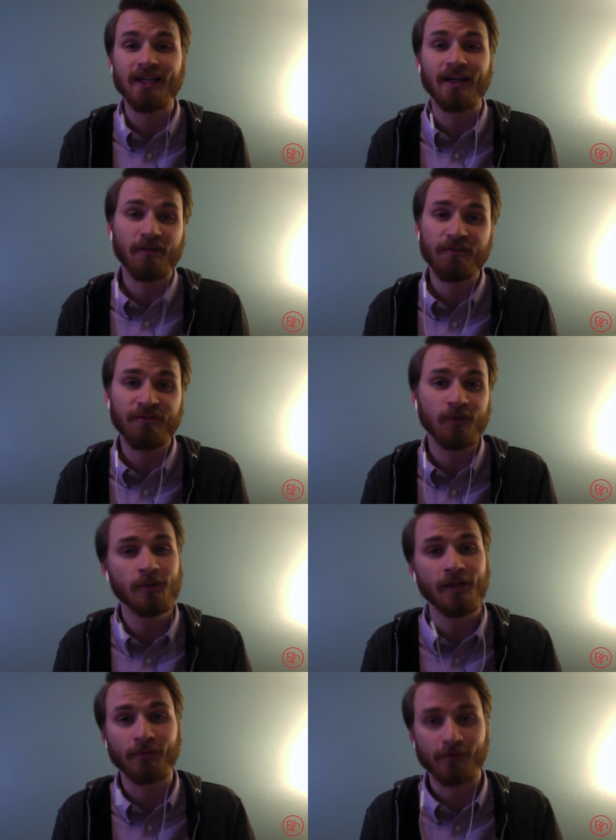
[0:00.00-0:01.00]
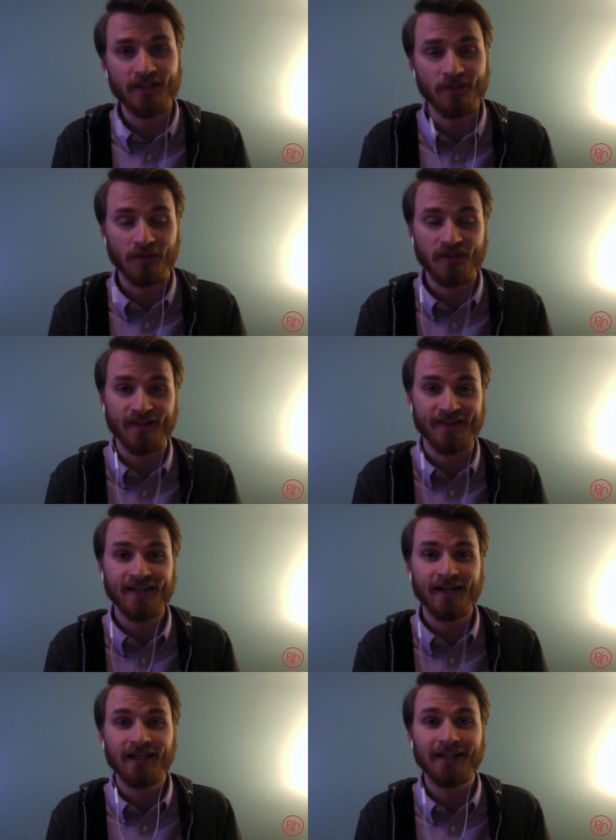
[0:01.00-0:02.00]
enough food and
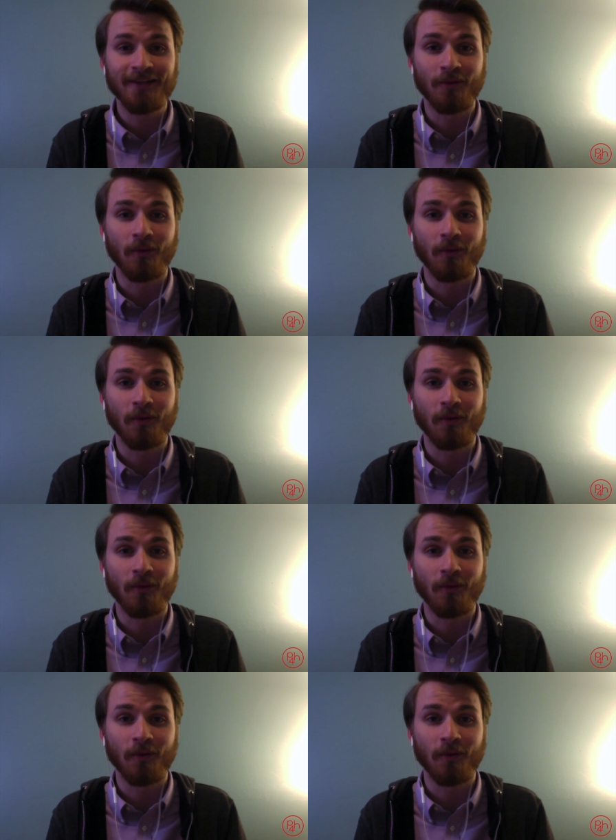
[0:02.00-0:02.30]
resources in the